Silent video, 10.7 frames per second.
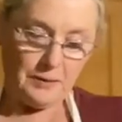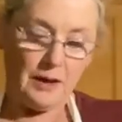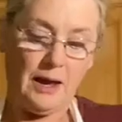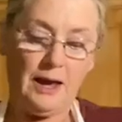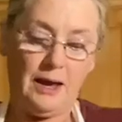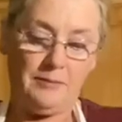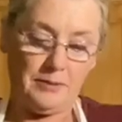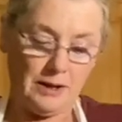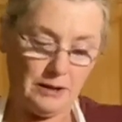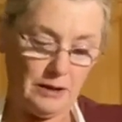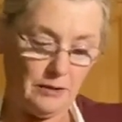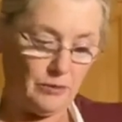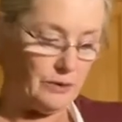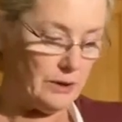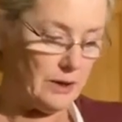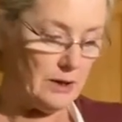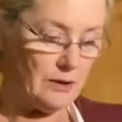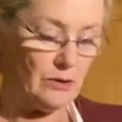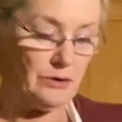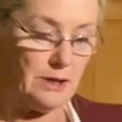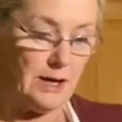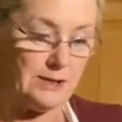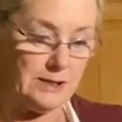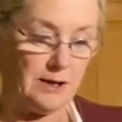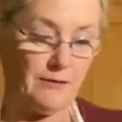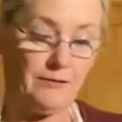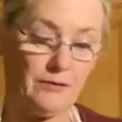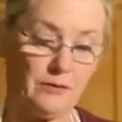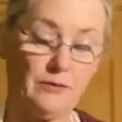and a good idea for